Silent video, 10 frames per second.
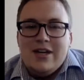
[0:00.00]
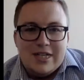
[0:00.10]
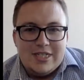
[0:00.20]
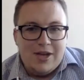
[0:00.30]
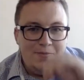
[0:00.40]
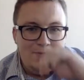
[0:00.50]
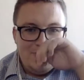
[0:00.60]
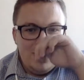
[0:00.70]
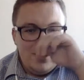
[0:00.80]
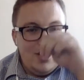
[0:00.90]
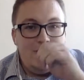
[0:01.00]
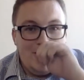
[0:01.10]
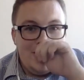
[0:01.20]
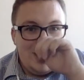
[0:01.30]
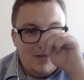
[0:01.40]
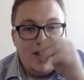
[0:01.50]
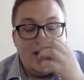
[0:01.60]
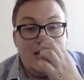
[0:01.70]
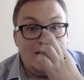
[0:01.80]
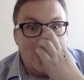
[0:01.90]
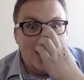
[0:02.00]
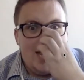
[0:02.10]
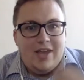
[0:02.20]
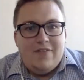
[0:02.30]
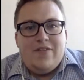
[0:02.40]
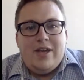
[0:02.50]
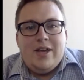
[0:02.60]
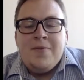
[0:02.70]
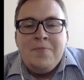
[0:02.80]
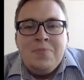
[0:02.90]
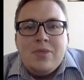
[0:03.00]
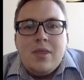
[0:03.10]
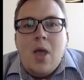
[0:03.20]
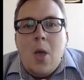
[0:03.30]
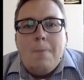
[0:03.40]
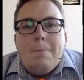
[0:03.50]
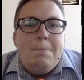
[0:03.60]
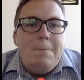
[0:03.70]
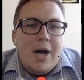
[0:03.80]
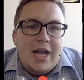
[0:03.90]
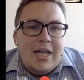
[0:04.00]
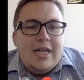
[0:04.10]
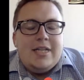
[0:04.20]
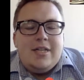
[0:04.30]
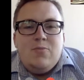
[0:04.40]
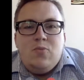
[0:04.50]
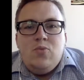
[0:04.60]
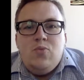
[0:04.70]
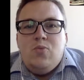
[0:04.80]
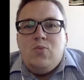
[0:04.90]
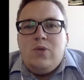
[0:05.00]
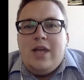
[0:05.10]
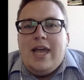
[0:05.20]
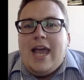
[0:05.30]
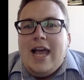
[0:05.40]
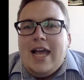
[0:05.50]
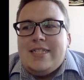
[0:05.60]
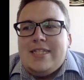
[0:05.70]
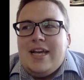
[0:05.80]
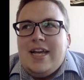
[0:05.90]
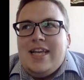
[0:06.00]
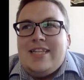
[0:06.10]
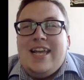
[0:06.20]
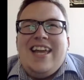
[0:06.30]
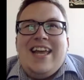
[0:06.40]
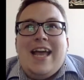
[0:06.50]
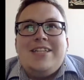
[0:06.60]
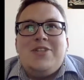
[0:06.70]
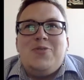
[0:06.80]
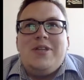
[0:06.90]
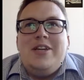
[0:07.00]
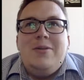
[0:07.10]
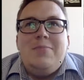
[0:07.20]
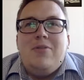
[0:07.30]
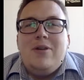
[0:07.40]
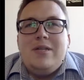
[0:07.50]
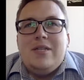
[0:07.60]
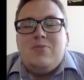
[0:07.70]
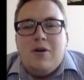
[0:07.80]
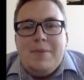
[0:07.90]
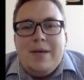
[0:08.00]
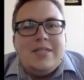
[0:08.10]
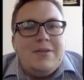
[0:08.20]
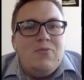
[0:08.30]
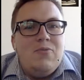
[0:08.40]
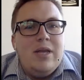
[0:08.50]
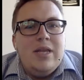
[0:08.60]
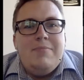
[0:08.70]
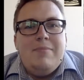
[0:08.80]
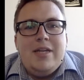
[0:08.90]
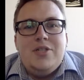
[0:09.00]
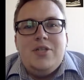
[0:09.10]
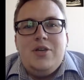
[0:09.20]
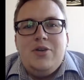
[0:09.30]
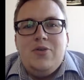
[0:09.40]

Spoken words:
So you always have that like nagging fear, but it has its really good points as well because it really makes you